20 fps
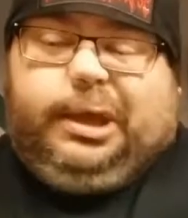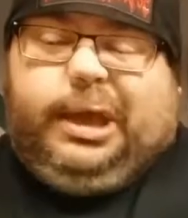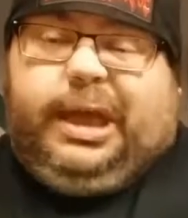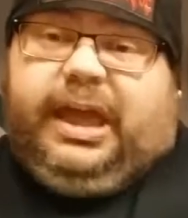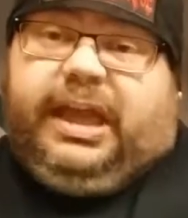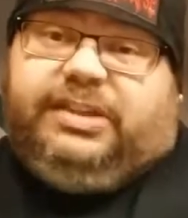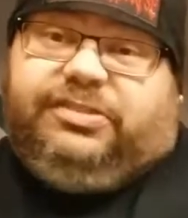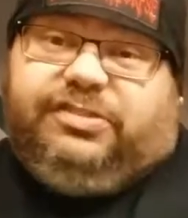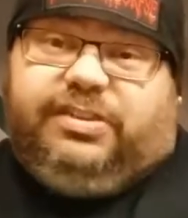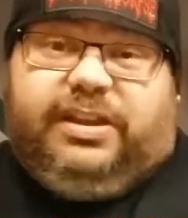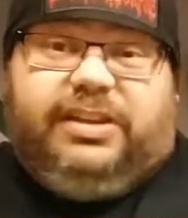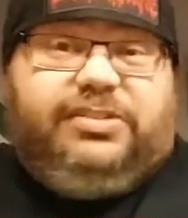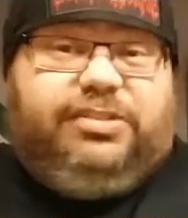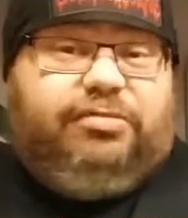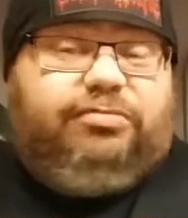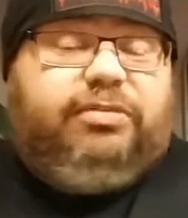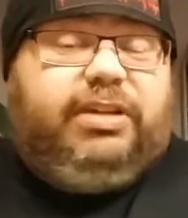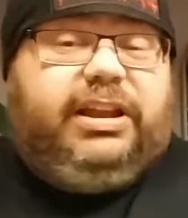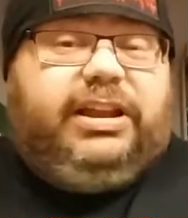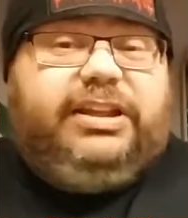it's it's a
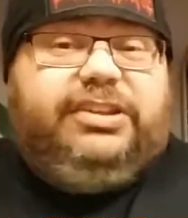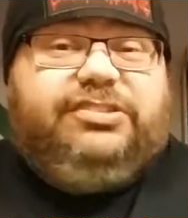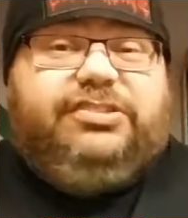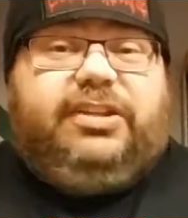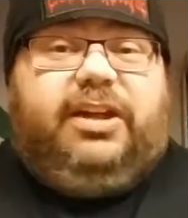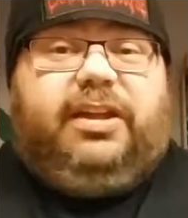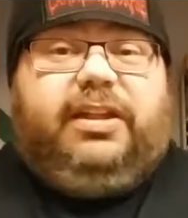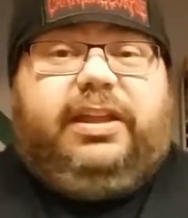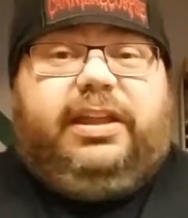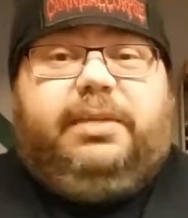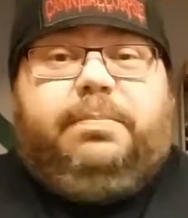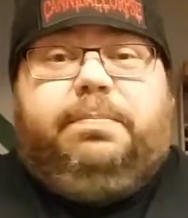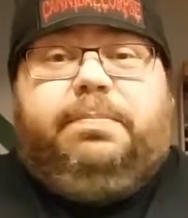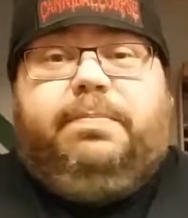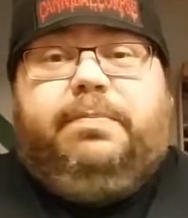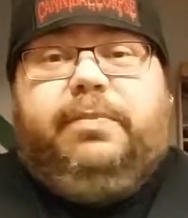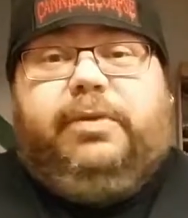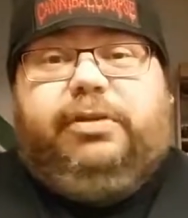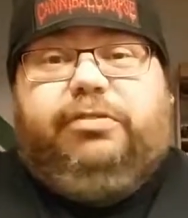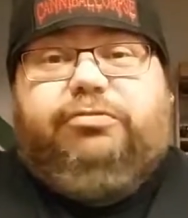really solid
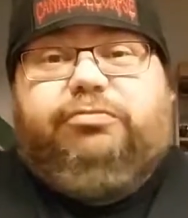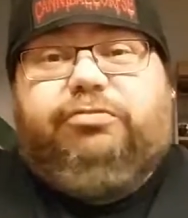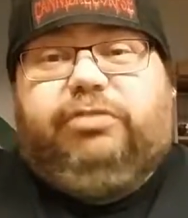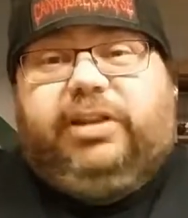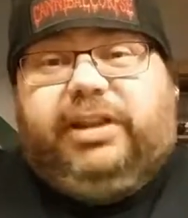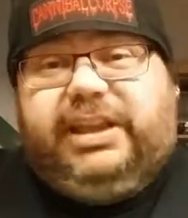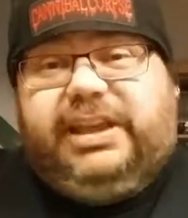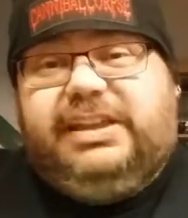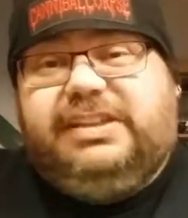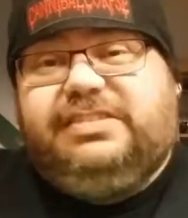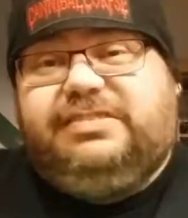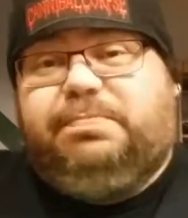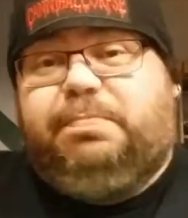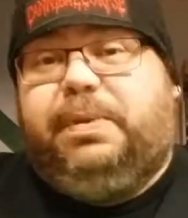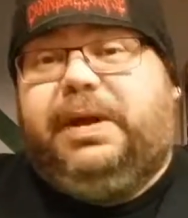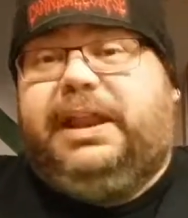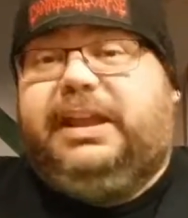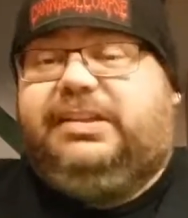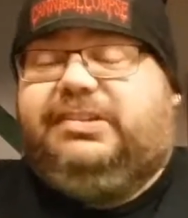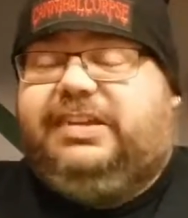release,
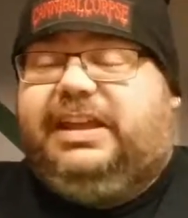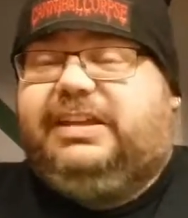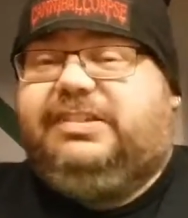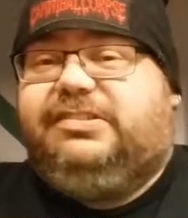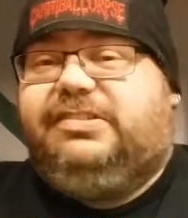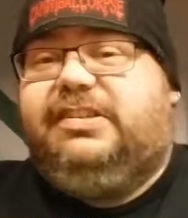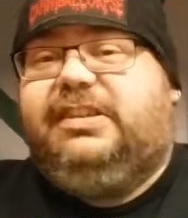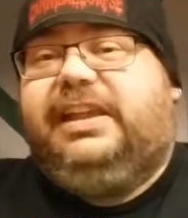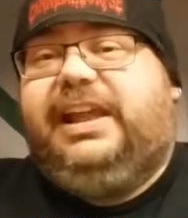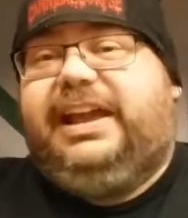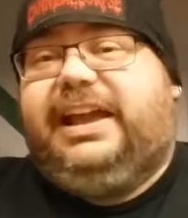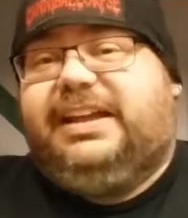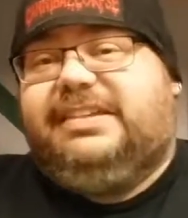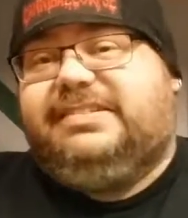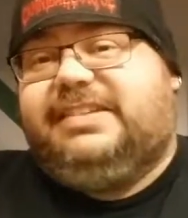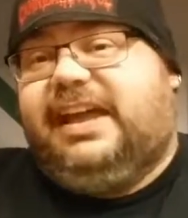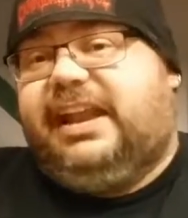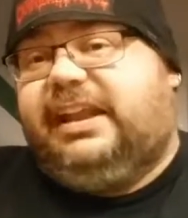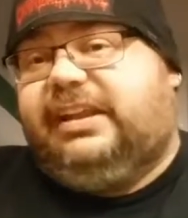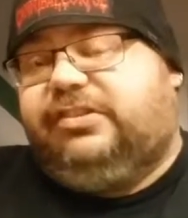but it's it's like I
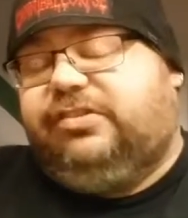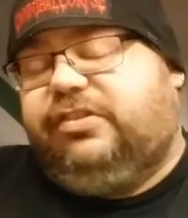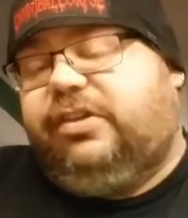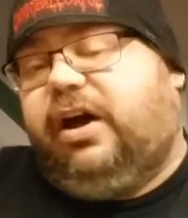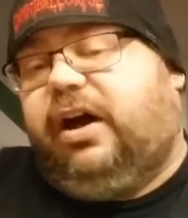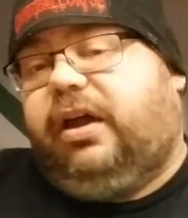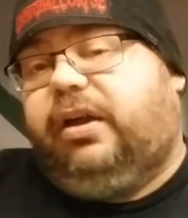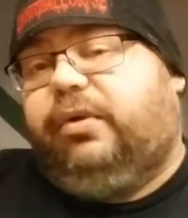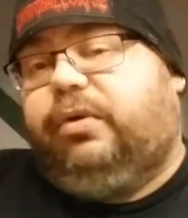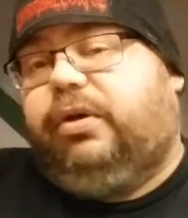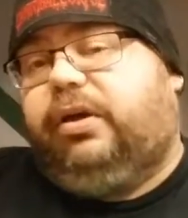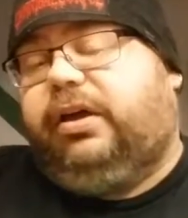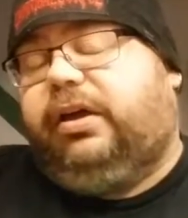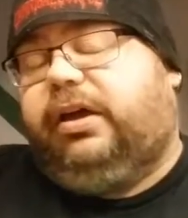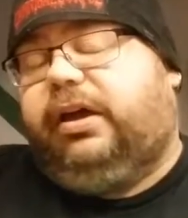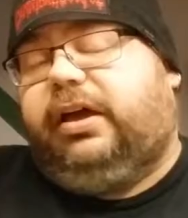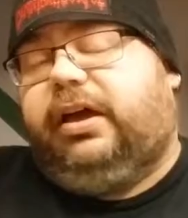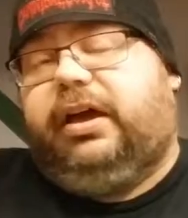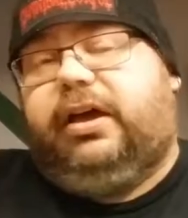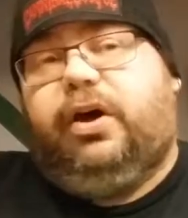said, it's not
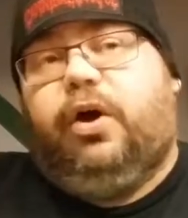uh,